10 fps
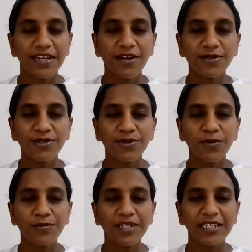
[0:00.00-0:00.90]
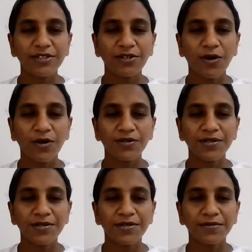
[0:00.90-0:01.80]
there are so many
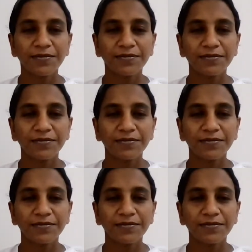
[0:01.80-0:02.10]
thoughts.